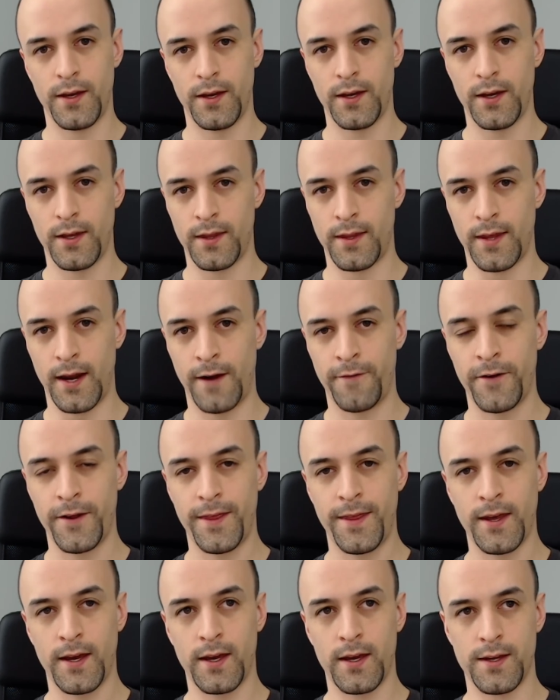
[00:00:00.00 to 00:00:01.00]
that
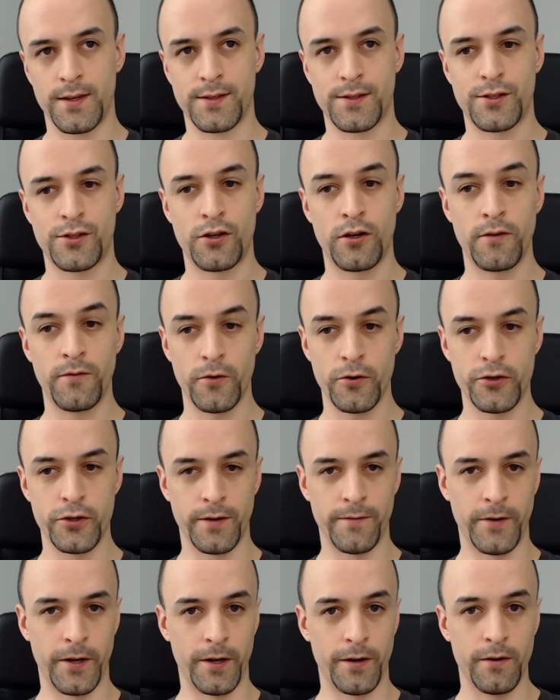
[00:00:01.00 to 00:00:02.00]
everything is
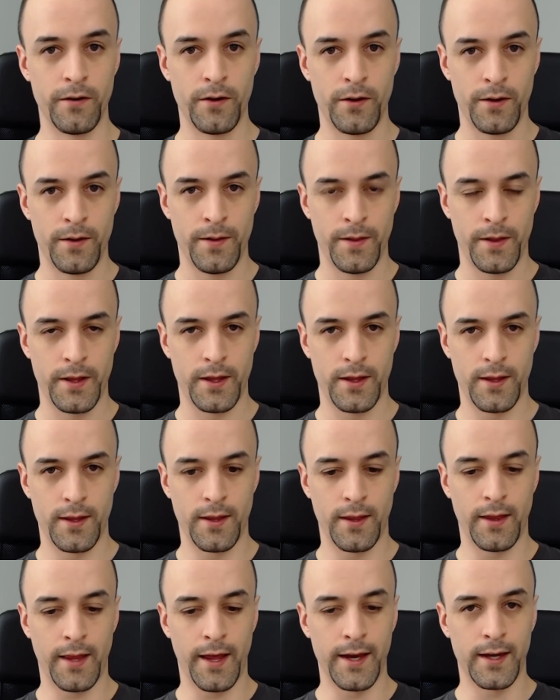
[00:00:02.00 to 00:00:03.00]
server-driven
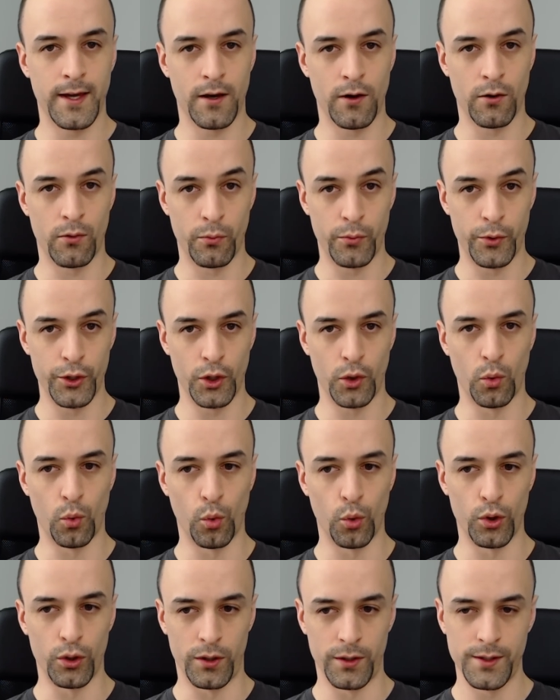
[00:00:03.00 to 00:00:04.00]
like a real
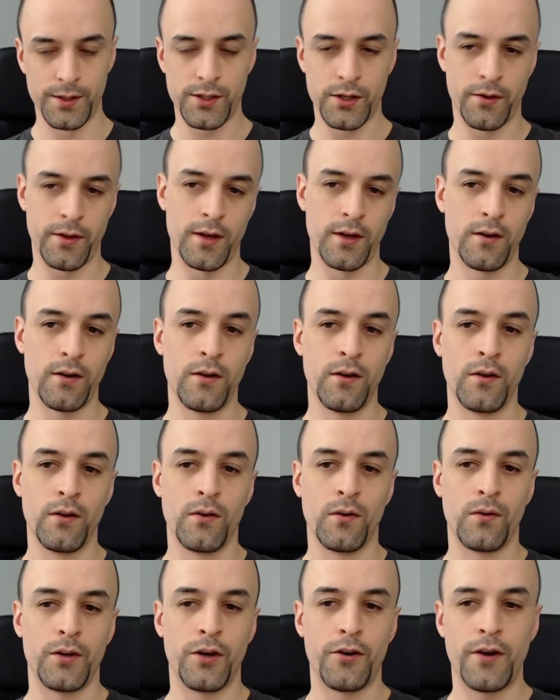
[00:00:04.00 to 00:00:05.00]
world, so that
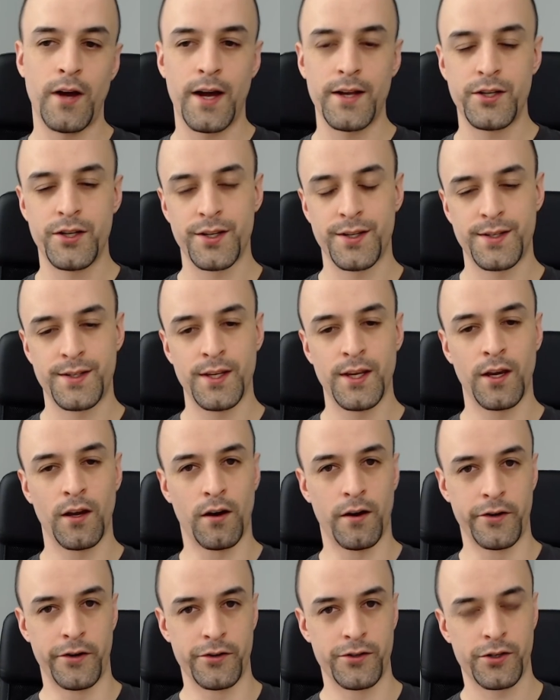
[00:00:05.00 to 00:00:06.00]
you're not just seeing
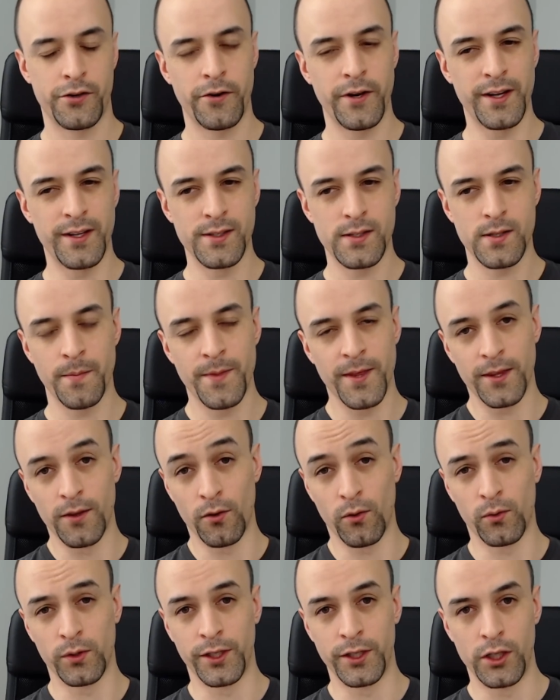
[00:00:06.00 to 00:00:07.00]
on your screen something
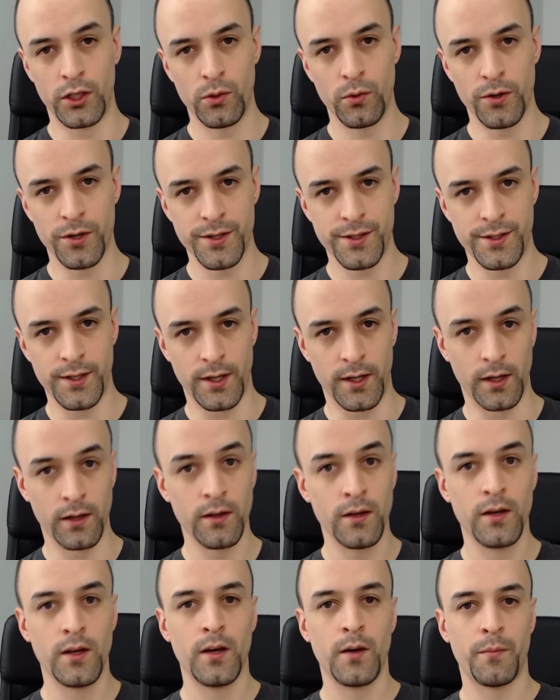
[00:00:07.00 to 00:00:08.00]
that only you are seeing,
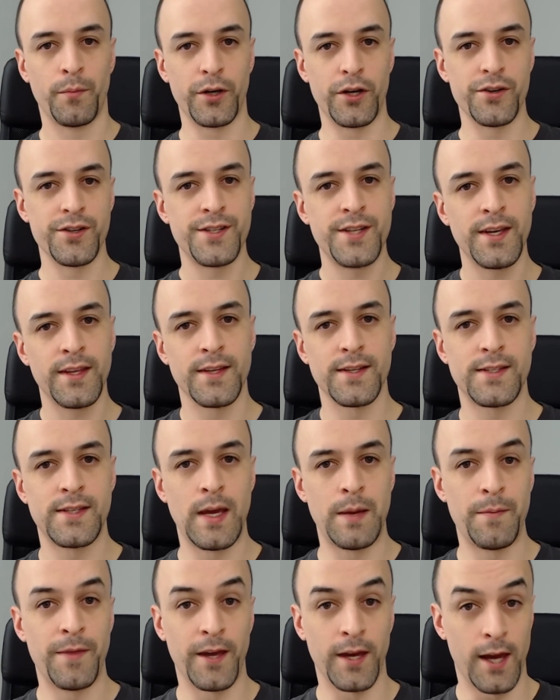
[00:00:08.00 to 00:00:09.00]
but you're seeing the
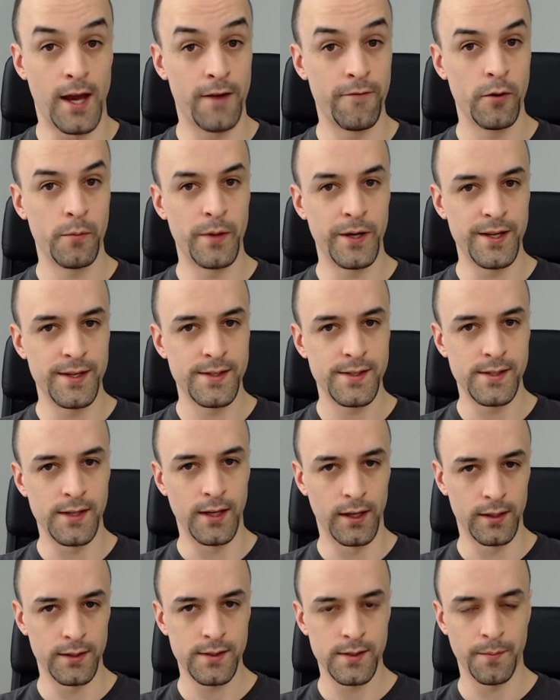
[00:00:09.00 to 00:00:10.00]
same thing everybody is
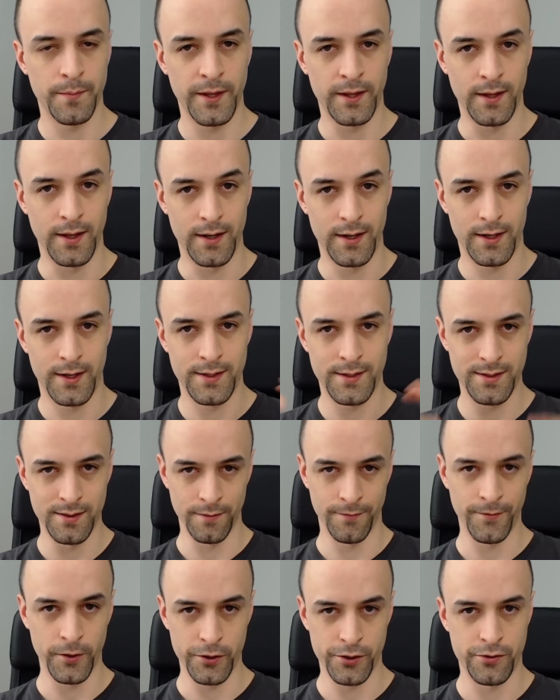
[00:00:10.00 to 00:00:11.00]
seeing, something that is
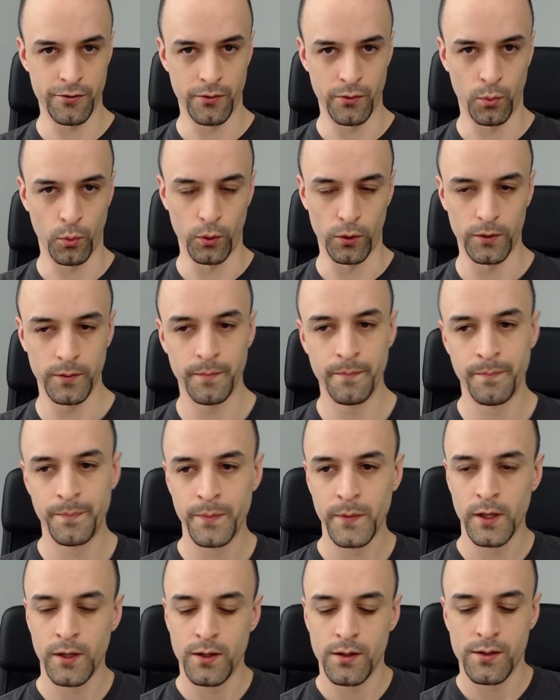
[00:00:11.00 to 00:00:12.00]
the First Earth world.
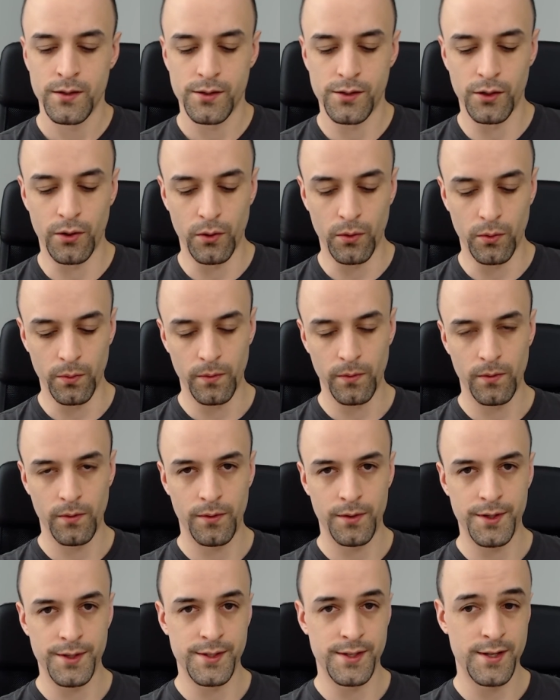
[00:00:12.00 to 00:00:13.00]
So
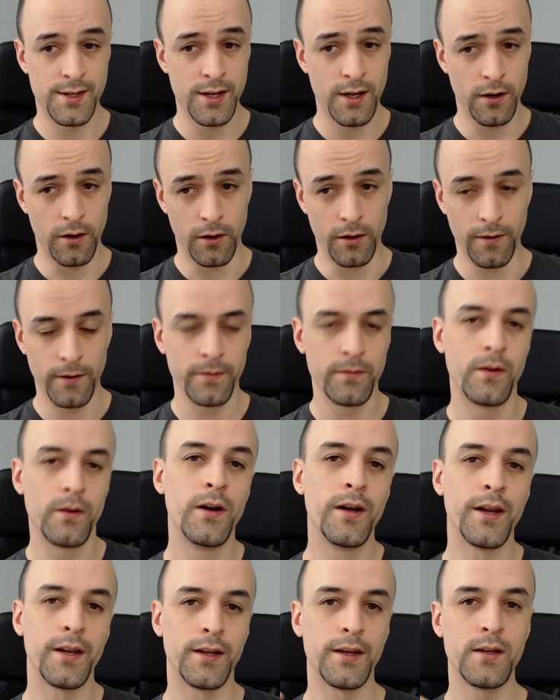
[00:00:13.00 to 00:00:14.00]
these deer
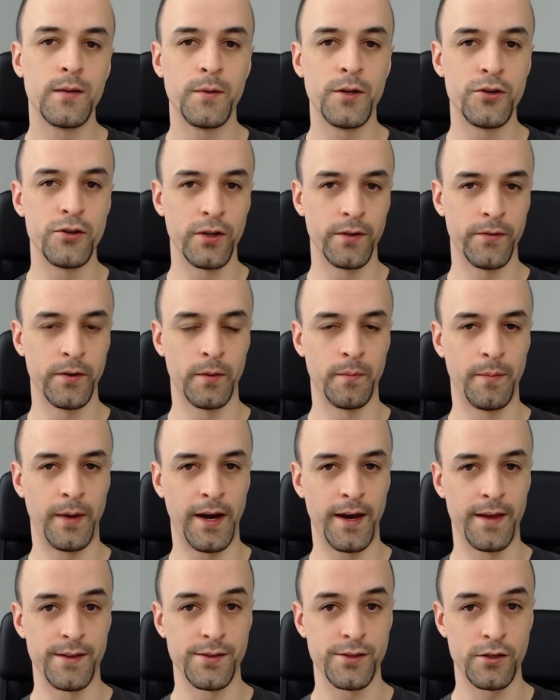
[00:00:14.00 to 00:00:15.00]
need to be driven
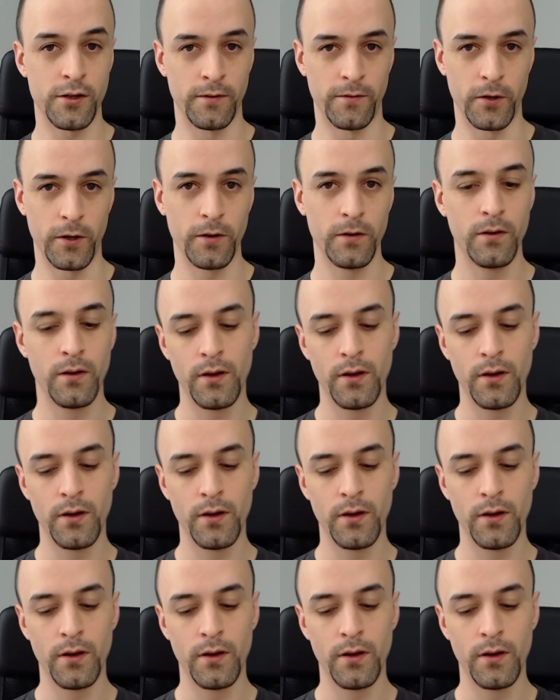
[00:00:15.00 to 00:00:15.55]
by the server.